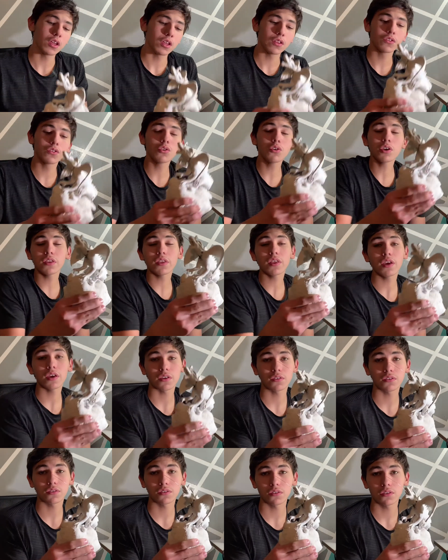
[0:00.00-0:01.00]
Doing
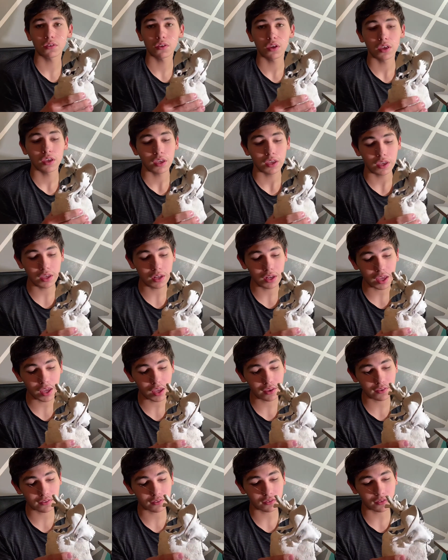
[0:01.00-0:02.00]
this, it
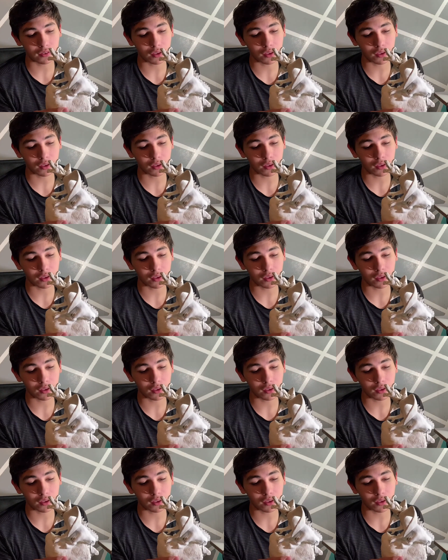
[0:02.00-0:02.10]
has